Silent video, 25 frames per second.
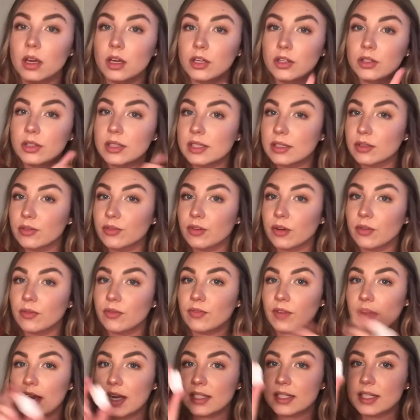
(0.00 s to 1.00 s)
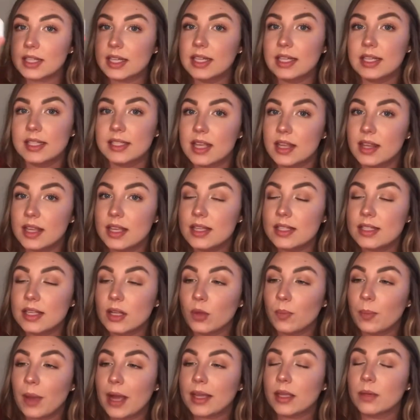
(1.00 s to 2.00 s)
Another little fun fact is these little
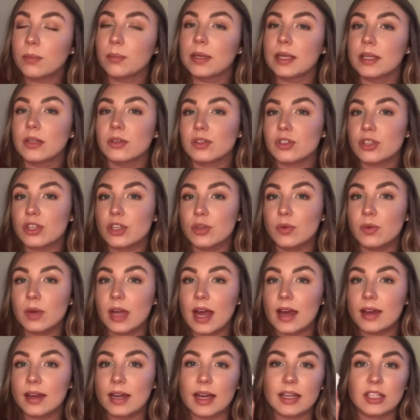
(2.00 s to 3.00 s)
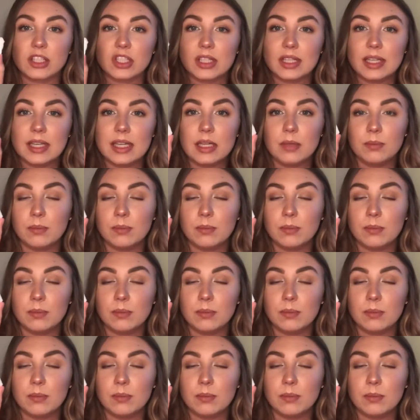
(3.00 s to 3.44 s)
packing peanuts you can actually eat